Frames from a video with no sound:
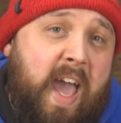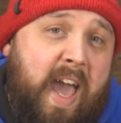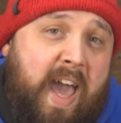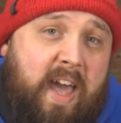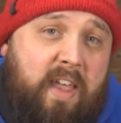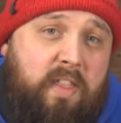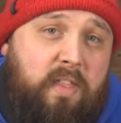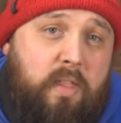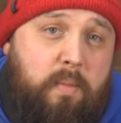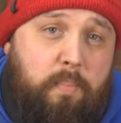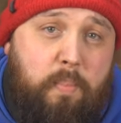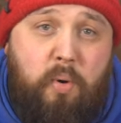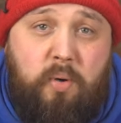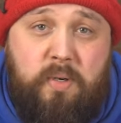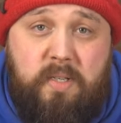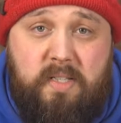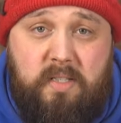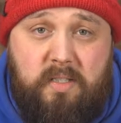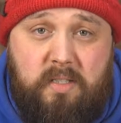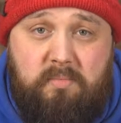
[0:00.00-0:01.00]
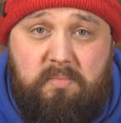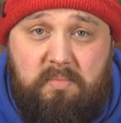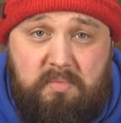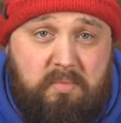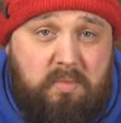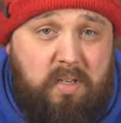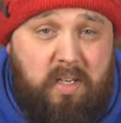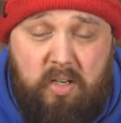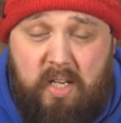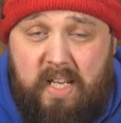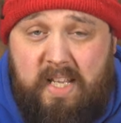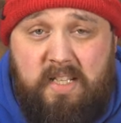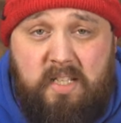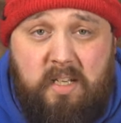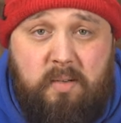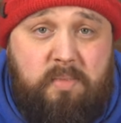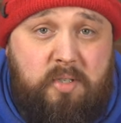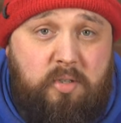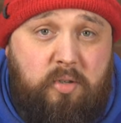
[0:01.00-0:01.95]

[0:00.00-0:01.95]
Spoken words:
and the point ends up